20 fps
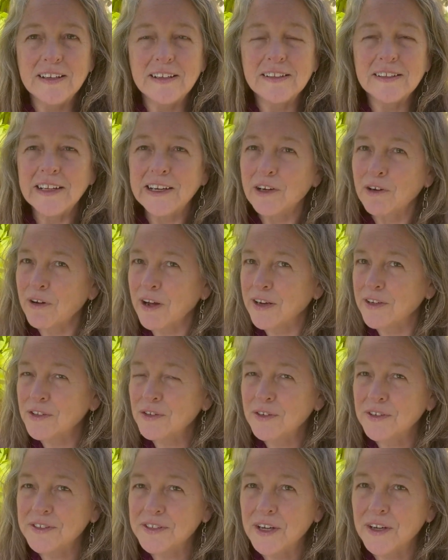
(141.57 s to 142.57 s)
Like
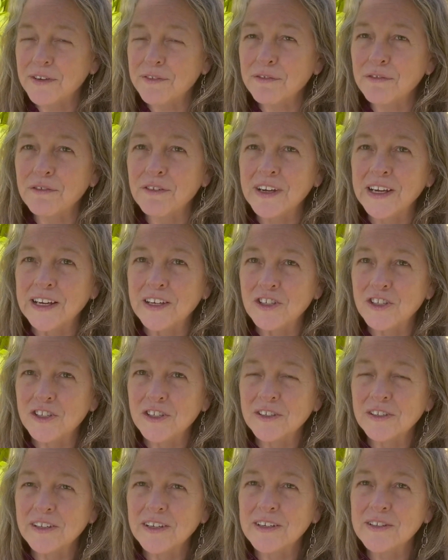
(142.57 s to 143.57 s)
gratitude is out of reach,
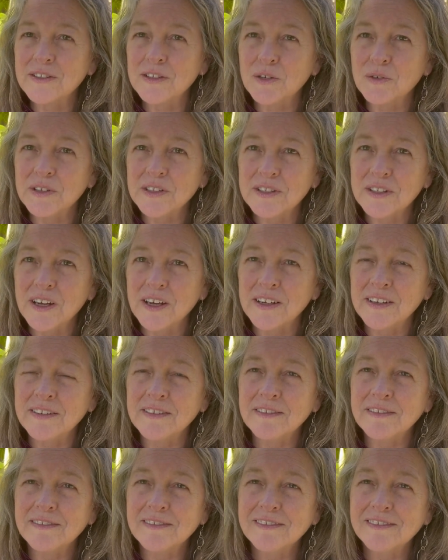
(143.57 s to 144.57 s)
as though it's on